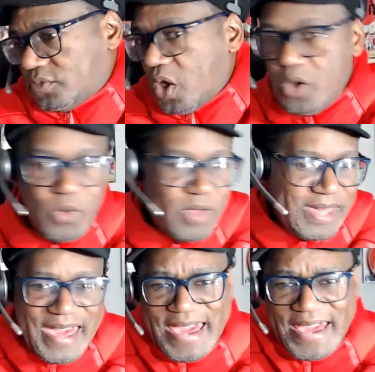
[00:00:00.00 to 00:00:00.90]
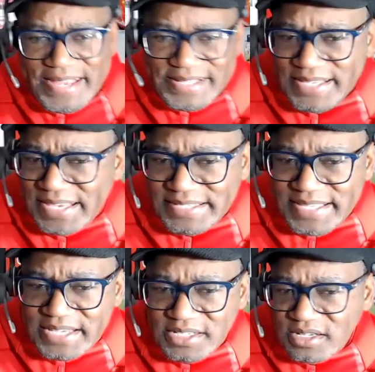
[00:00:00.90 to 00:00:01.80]
who cares these
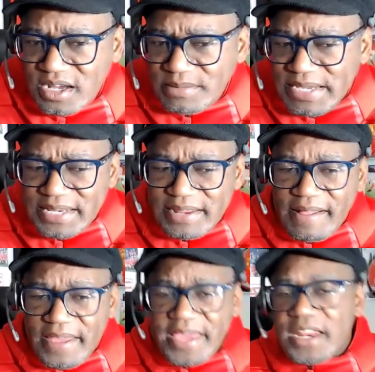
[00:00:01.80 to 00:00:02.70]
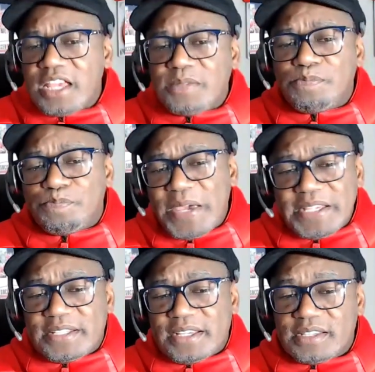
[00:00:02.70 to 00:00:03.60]
days? You know what I mean? It is
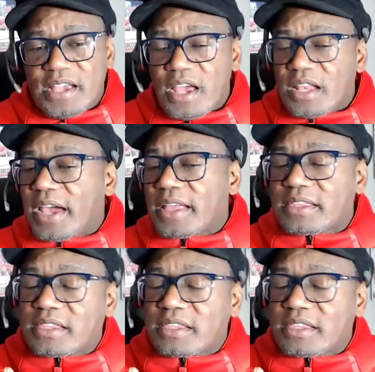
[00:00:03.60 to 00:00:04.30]
business. Like